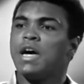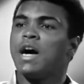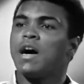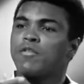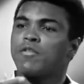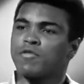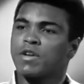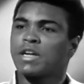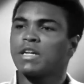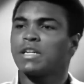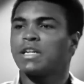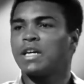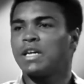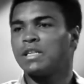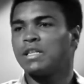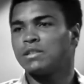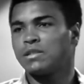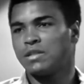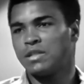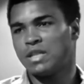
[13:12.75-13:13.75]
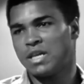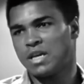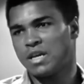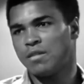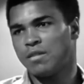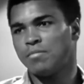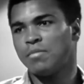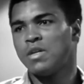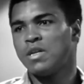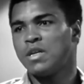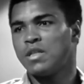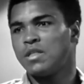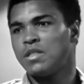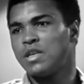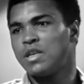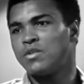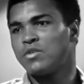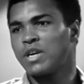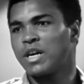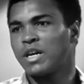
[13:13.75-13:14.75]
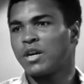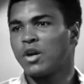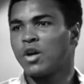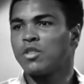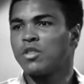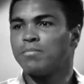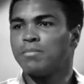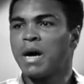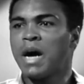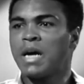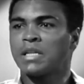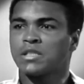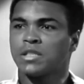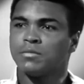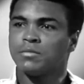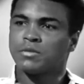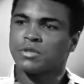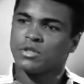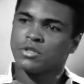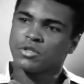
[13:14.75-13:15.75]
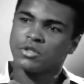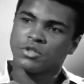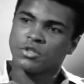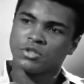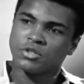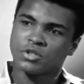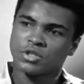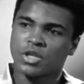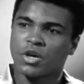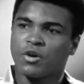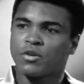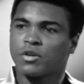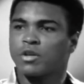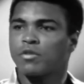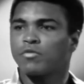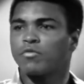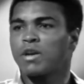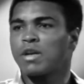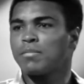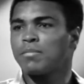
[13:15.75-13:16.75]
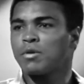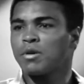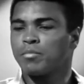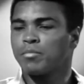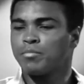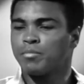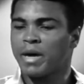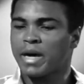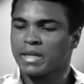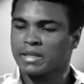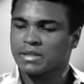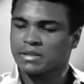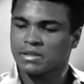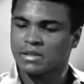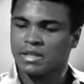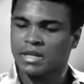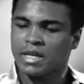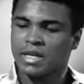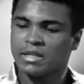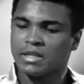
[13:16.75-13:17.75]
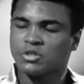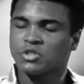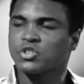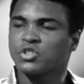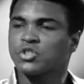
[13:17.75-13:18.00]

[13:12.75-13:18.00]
I recognize them. Then you got all the Muslims in Saudi Arabia, Pakistan,